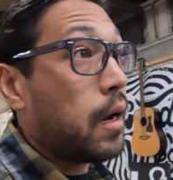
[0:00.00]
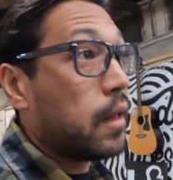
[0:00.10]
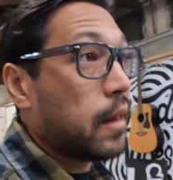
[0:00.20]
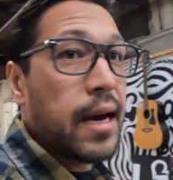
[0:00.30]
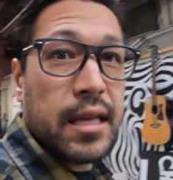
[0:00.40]

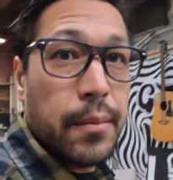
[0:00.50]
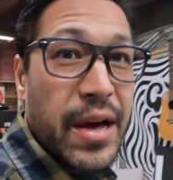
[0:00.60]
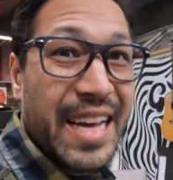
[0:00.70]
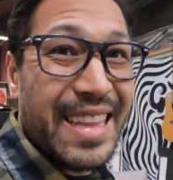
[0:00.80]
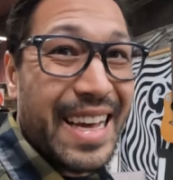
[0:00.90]
unlock the
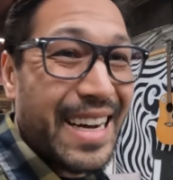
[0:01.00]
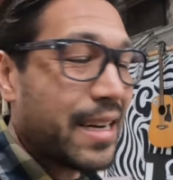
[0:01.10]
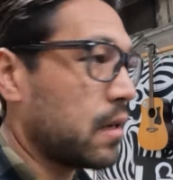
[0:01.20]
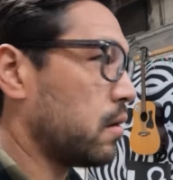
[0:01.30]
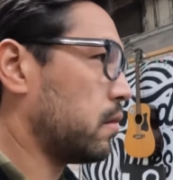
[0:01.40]

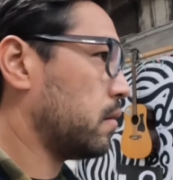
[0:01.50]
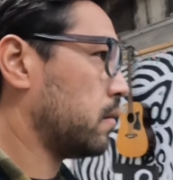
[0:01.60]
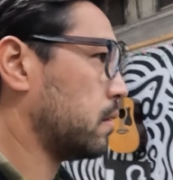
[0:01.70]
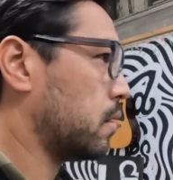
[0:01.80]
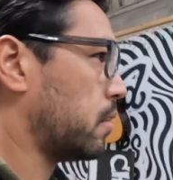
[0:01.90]
padlock.
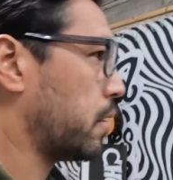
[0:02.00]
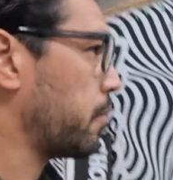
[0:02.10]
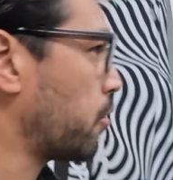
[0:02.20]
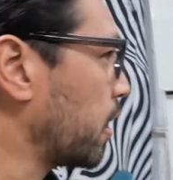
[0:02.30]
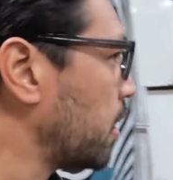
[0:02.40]
I don't want
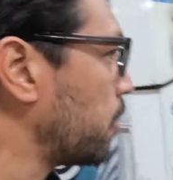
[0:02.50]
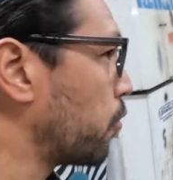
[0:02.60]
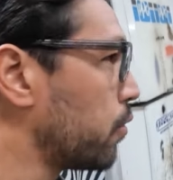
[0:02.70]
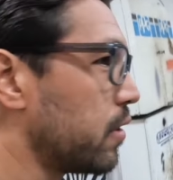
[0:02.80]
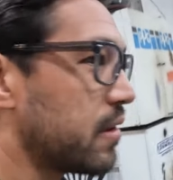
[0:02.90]
to break any
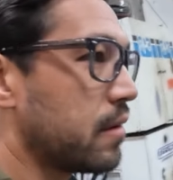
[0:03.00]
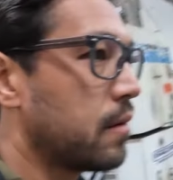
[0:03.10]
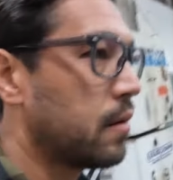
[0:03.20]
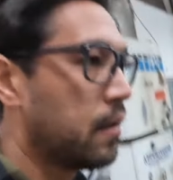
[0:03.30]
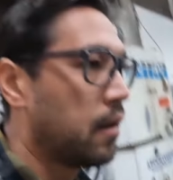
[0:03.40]
rules and
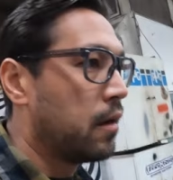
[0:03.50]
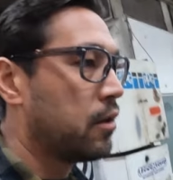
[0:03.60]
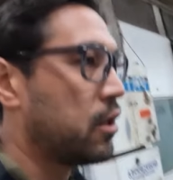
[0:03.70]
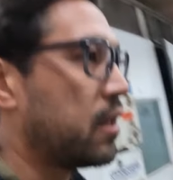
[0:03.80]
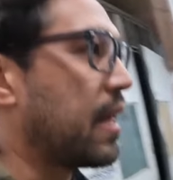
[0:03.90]

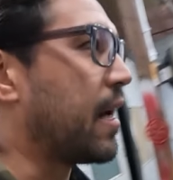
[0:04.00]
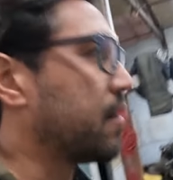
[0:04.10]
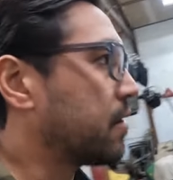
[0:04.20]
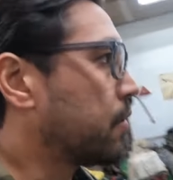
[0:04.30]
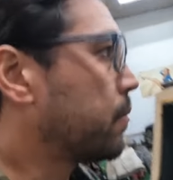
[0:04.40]
cheat
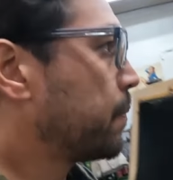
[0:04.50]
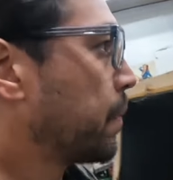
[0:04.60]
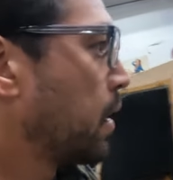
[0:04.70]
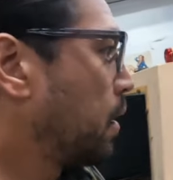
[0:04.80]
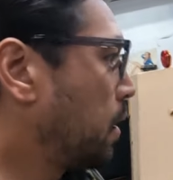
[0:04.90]
that, so
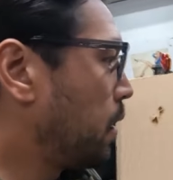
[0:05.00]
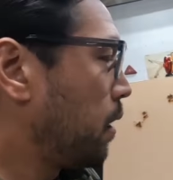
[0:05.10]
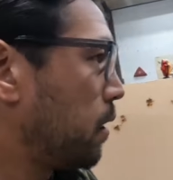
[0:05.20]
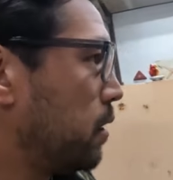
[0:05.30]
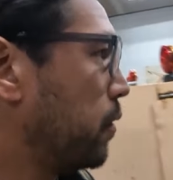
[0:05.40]

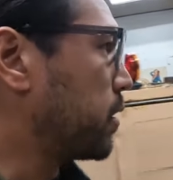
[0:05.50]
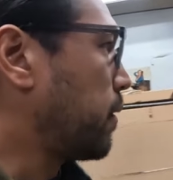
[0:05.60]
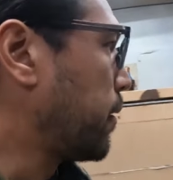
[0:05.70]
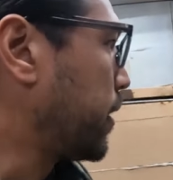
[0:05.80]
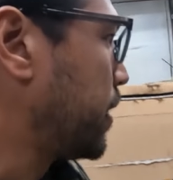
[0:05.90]
do it the
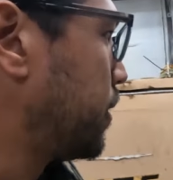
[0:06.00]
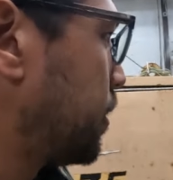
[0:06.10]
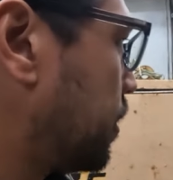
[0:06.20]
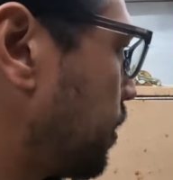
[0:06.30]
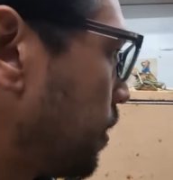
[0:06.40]
right way.
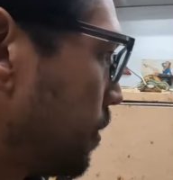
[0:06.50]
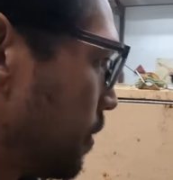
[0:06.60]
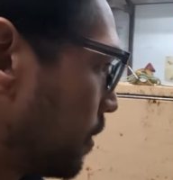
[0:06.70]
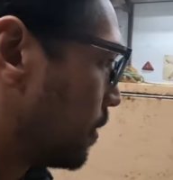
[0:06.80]
And